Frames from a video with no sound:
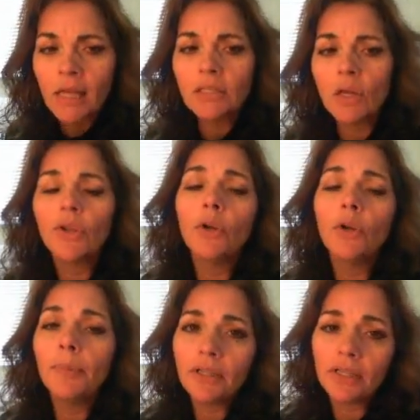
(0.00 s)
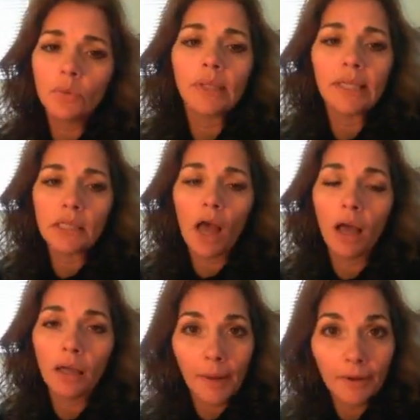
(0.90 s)
So your book doesn't really
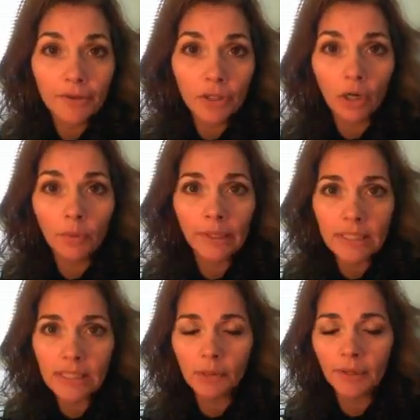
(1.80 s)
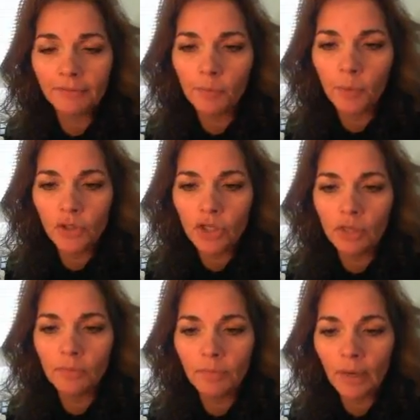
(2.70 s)
talk about Darwin's theory of
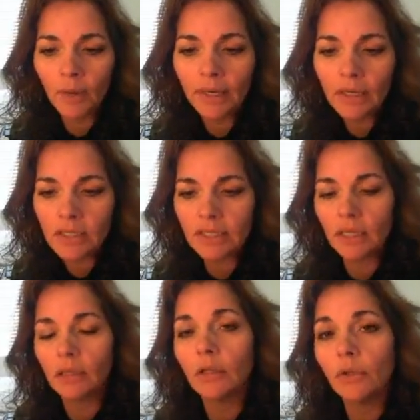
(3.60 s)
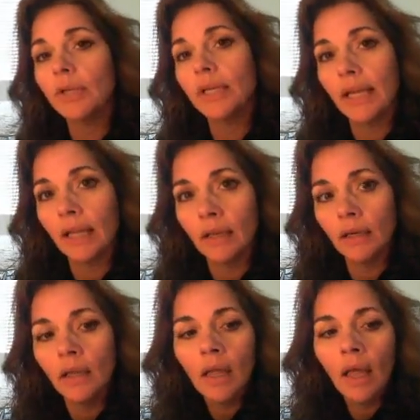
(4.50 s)
emotion, but I want to just include it
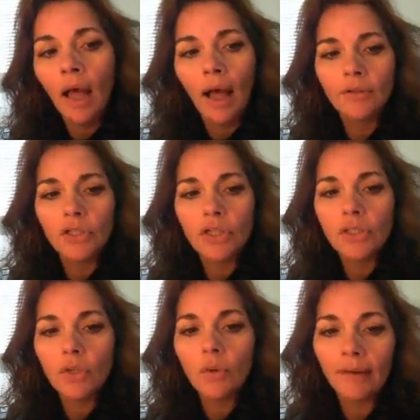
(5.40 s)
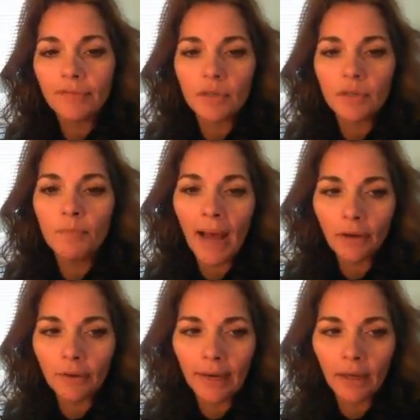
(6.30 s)
in just so you have some
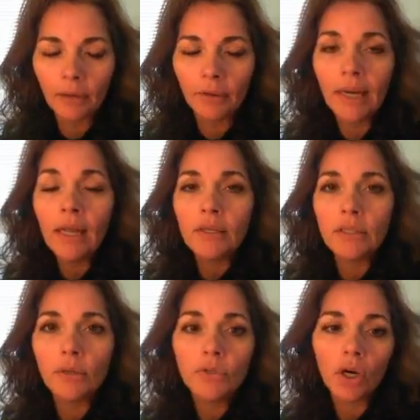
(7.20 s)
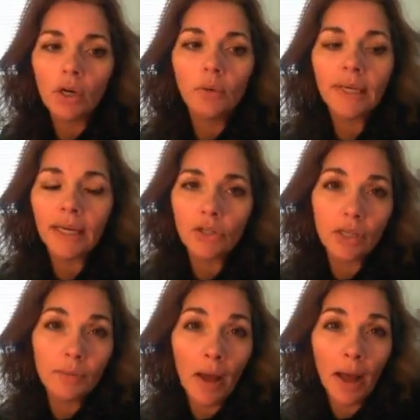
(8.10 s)
background. So Darwin
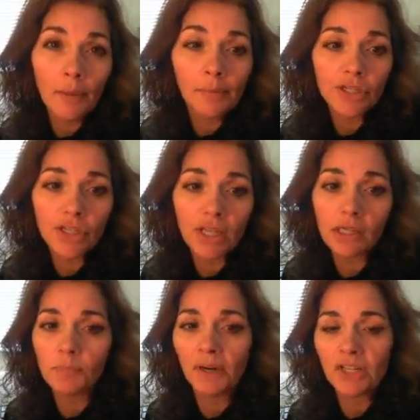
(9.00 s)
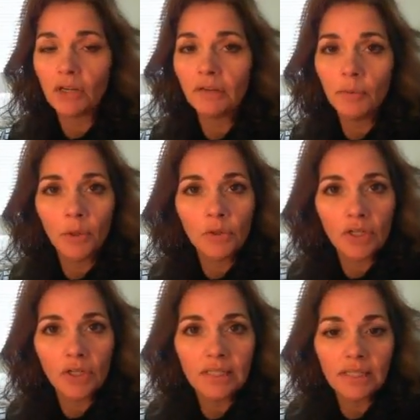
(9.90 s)
actually published The Expression of
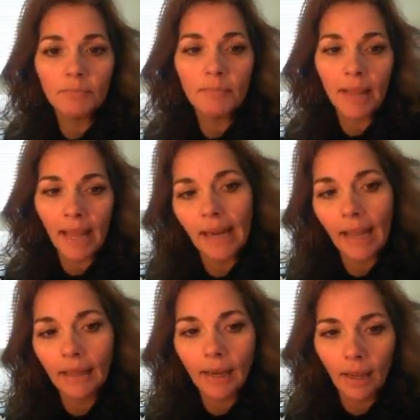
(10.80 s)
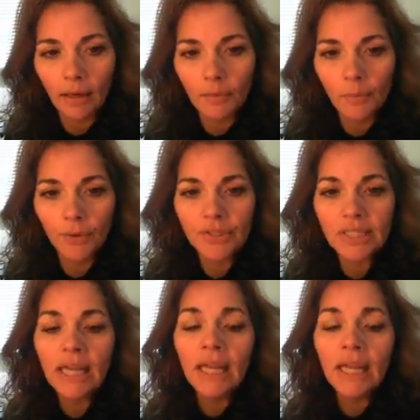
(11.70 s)
Emotions in Man and Animals,